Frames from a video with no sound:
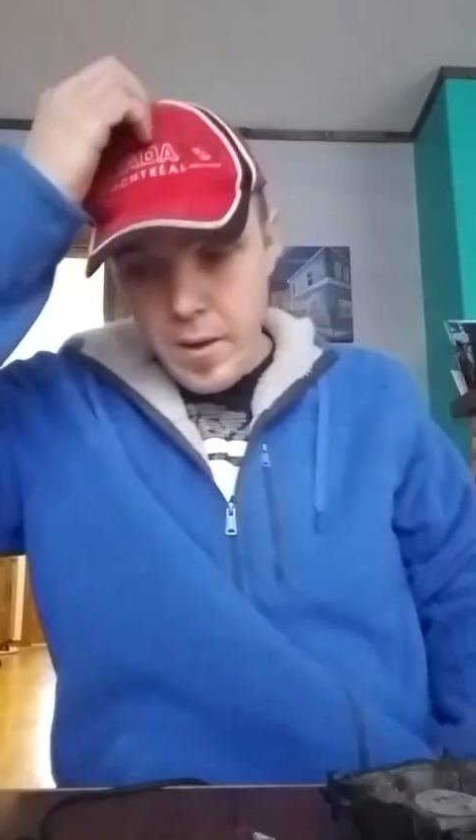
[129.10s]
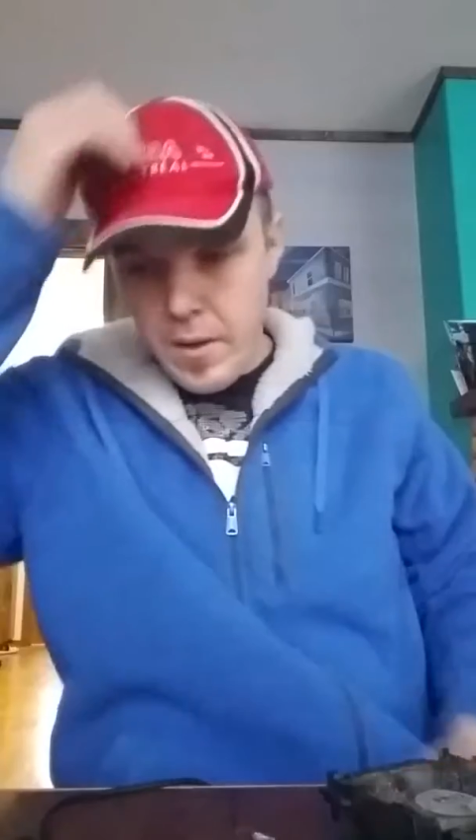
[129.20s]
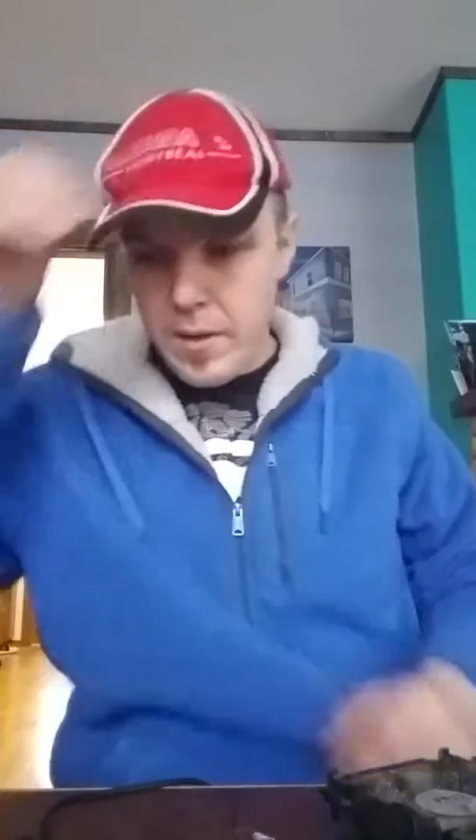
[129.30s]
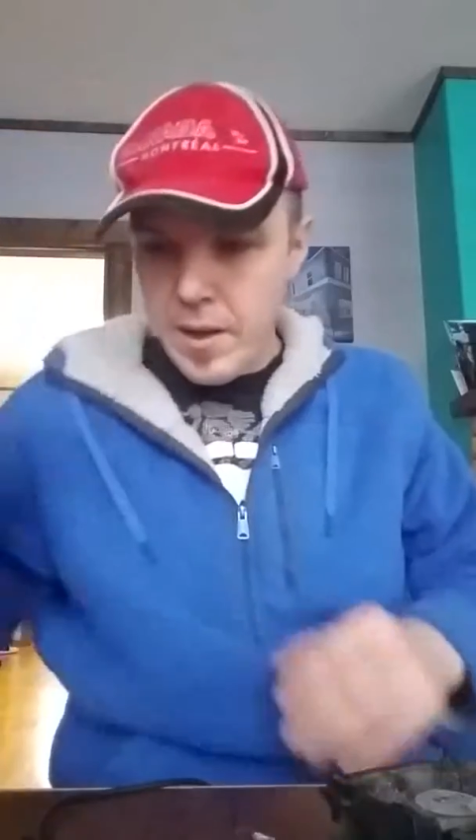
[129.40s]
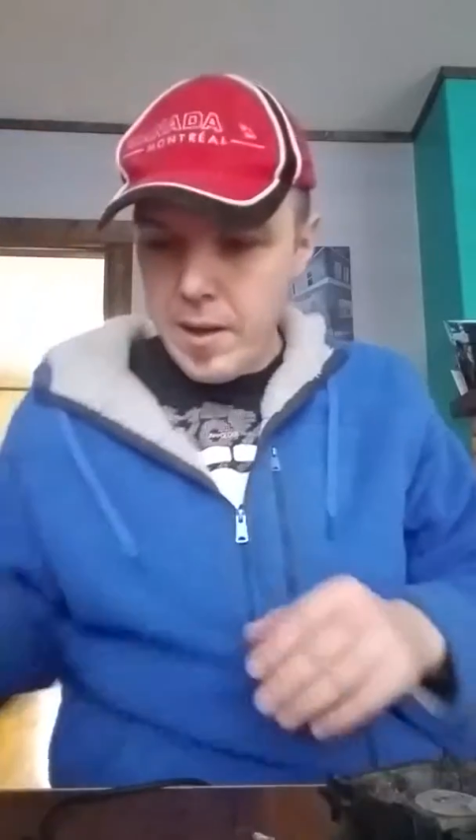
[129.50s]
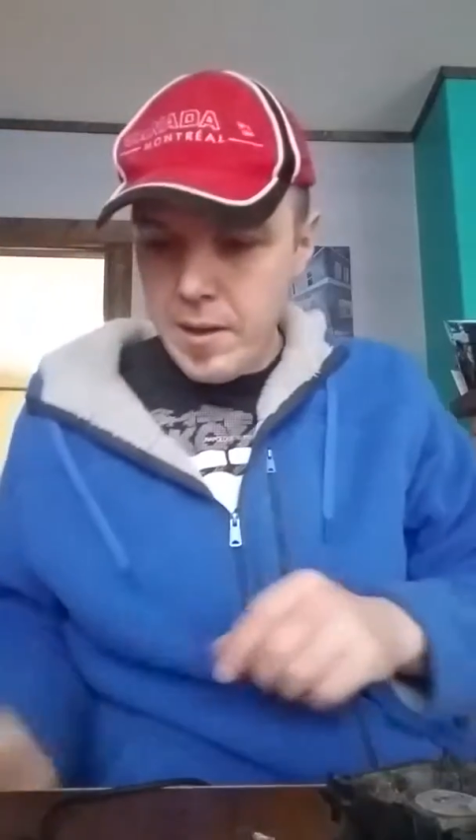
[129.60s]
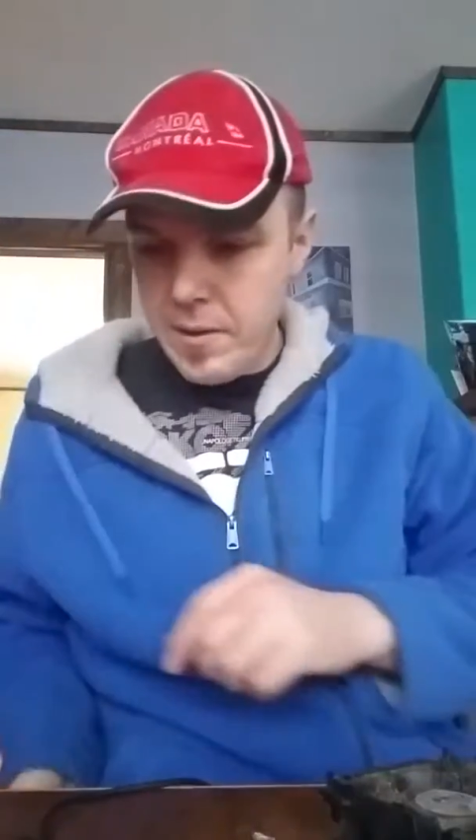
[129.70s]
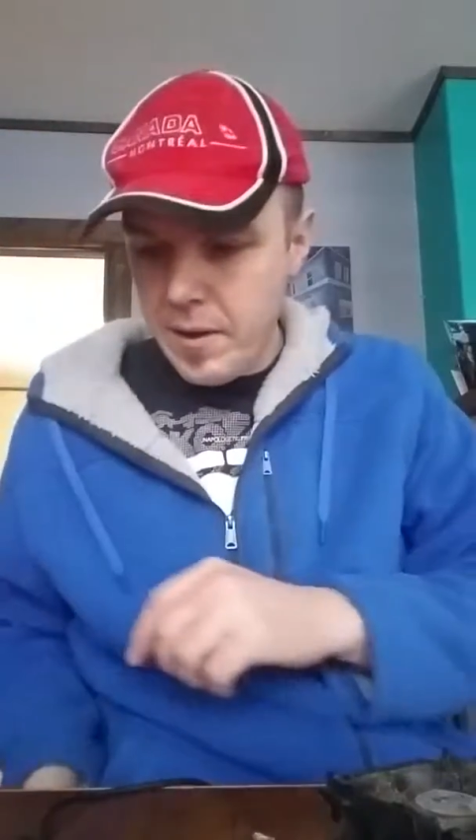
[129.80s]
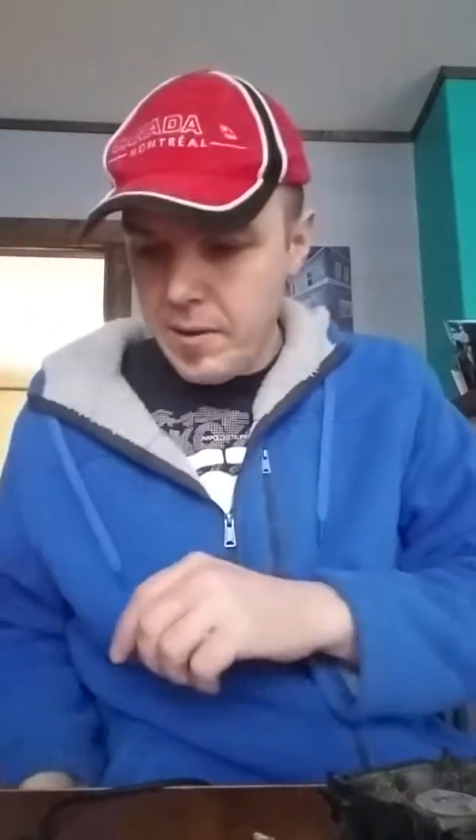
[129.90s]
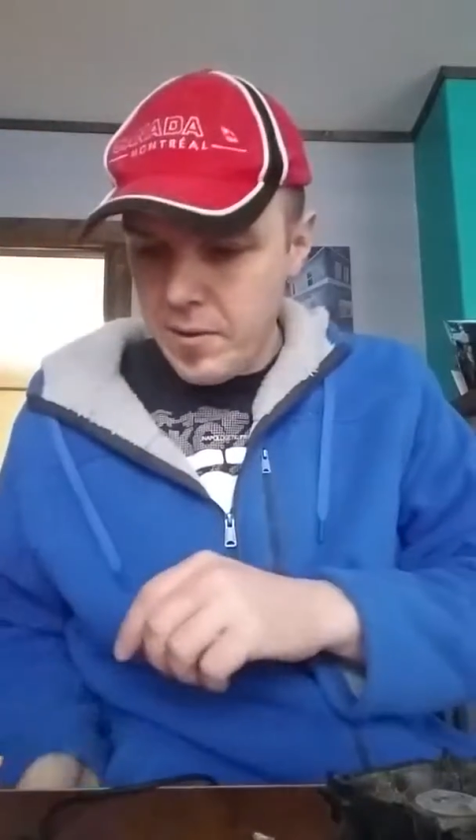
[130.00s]
Okay,
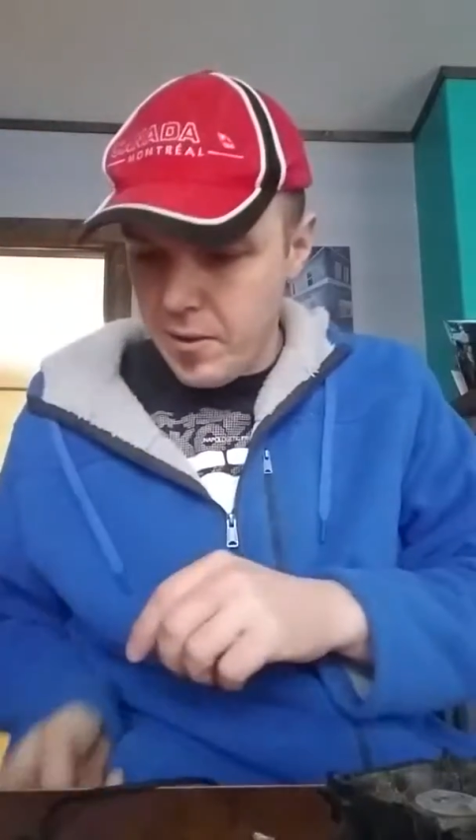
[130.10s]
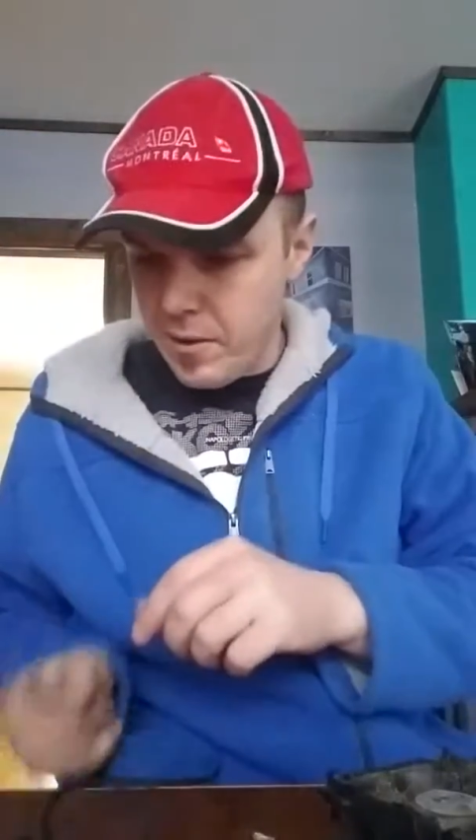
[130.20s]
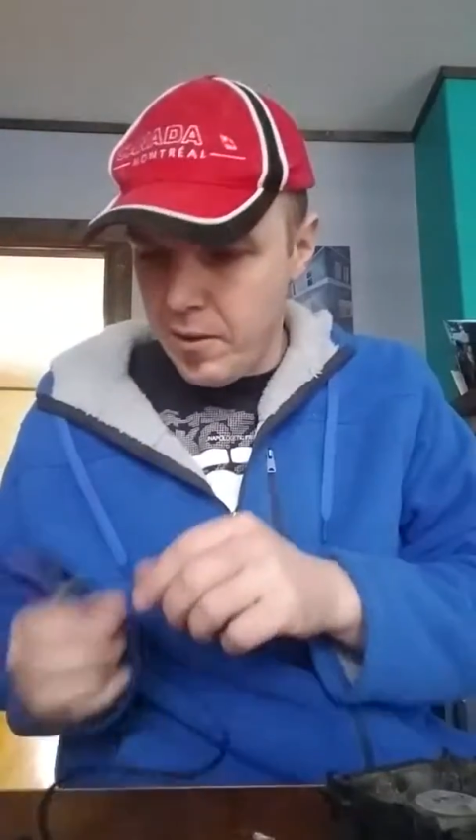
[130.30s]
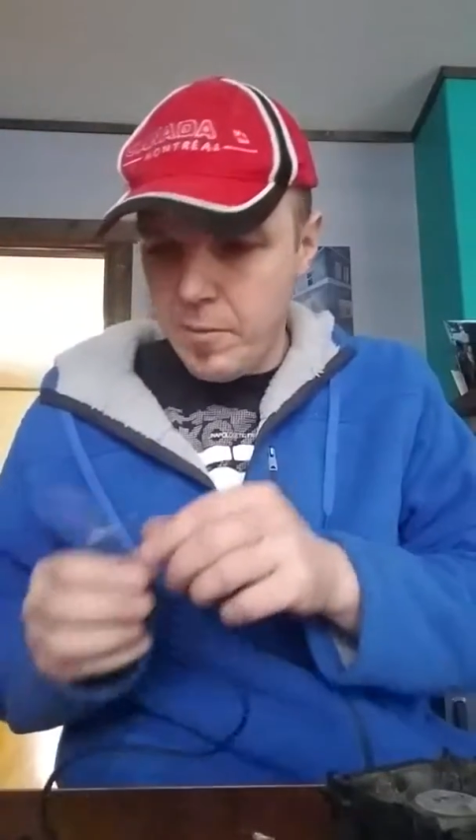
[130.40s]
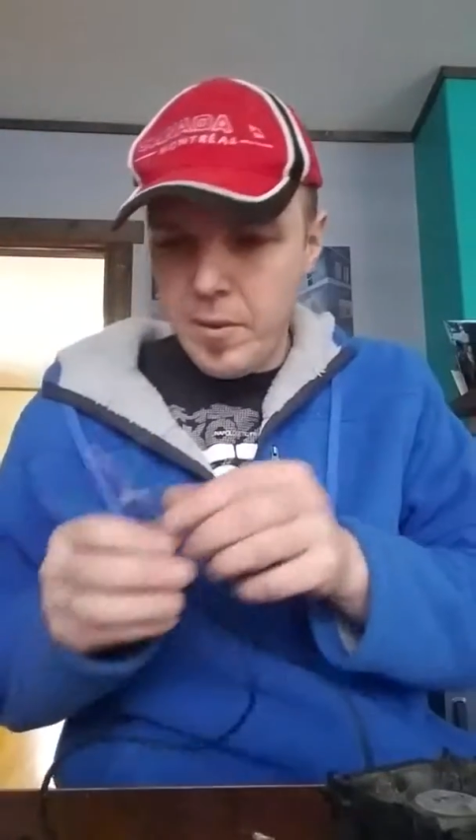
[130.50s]
things are a little bit